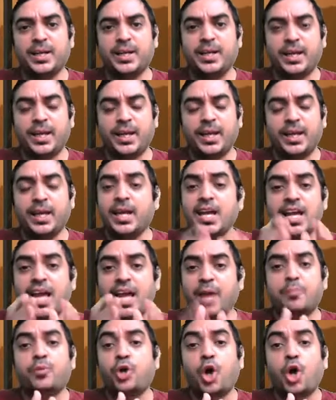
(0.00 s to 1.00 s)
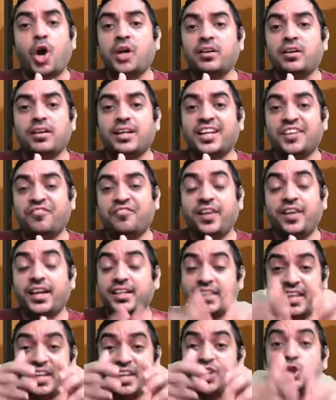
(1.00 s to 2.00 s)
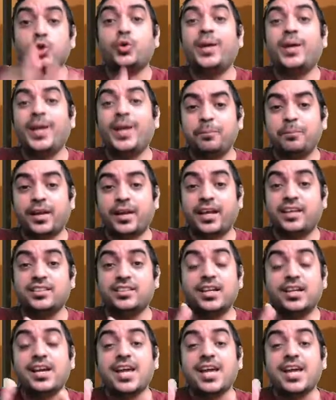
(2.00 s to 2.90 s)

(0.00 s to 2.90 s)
day, I'm not reflecting today price,